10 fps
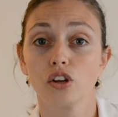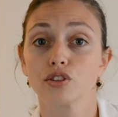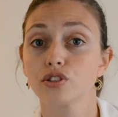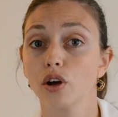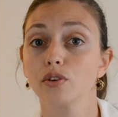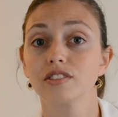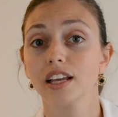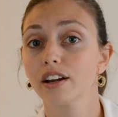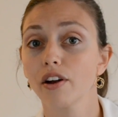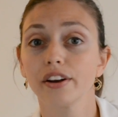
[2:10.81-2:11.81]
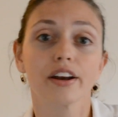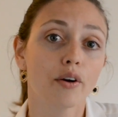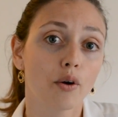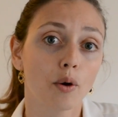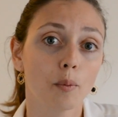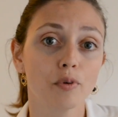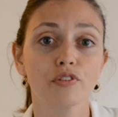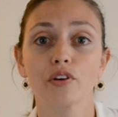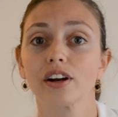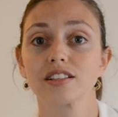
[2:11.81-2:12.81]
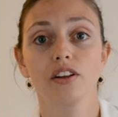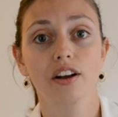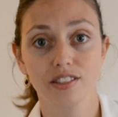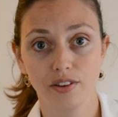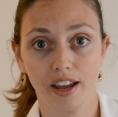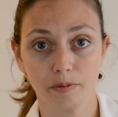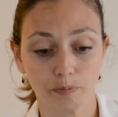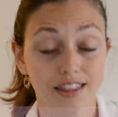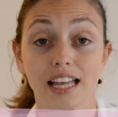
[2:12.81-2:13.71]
So stick around at home for as long as you can.